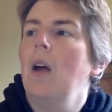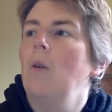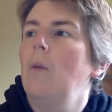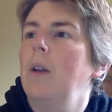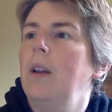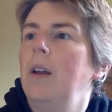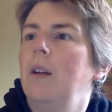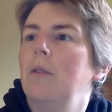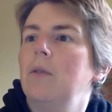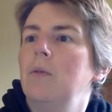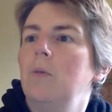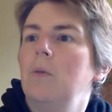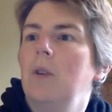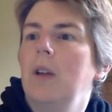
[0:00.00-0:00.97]
One day I
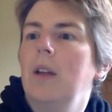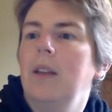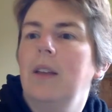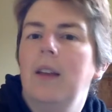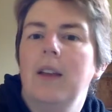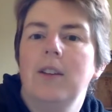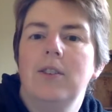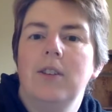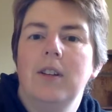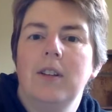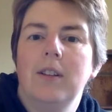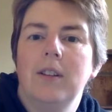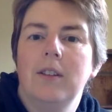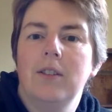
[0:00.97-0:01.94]
was walking in the kitchen
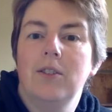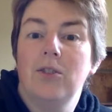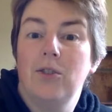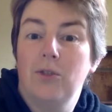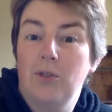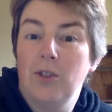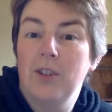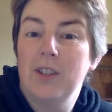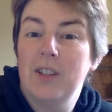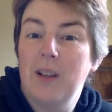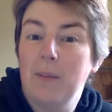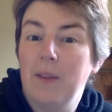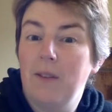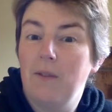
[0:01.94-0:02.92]
and stood on
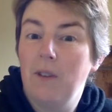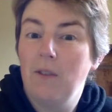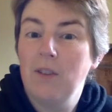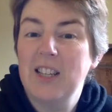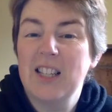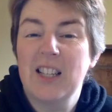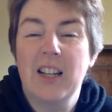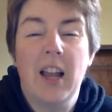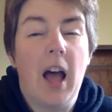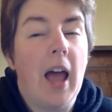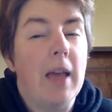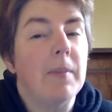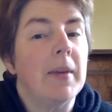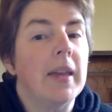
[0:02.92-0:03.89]
something very
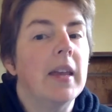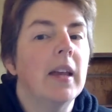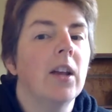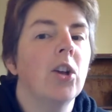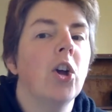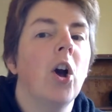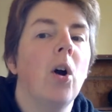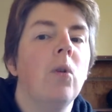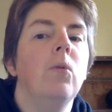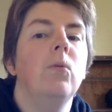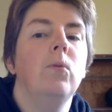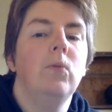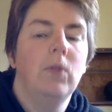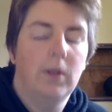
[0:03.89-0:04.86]
slimy and
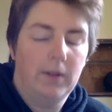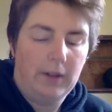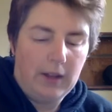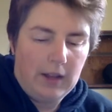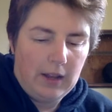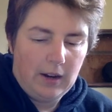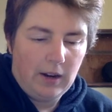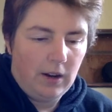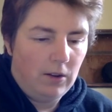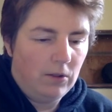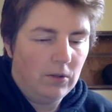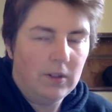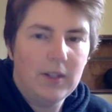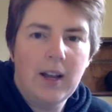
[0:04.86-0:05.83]
cold. I
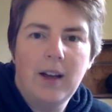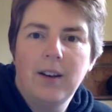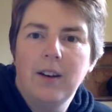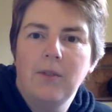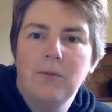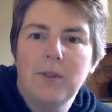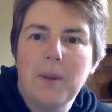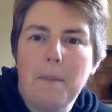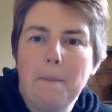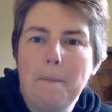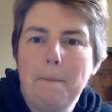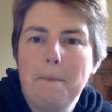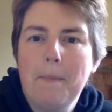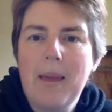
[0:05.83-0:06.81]
looked down and it was a
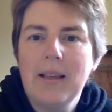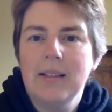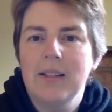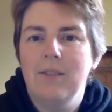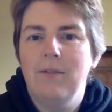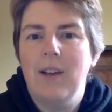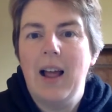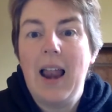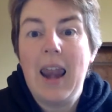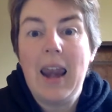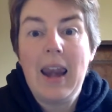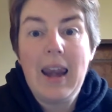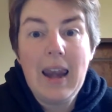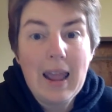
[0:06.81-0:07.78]
massive
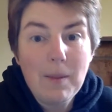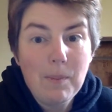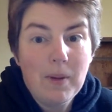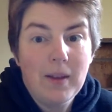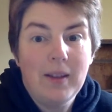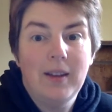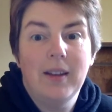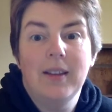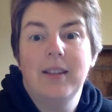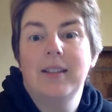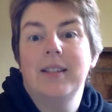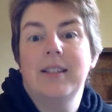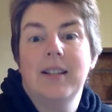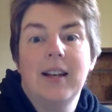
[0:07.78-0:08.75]
leopard
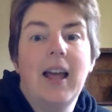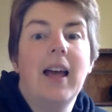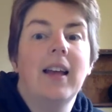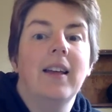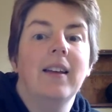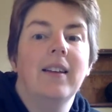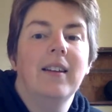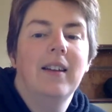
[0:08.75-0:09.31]
slug.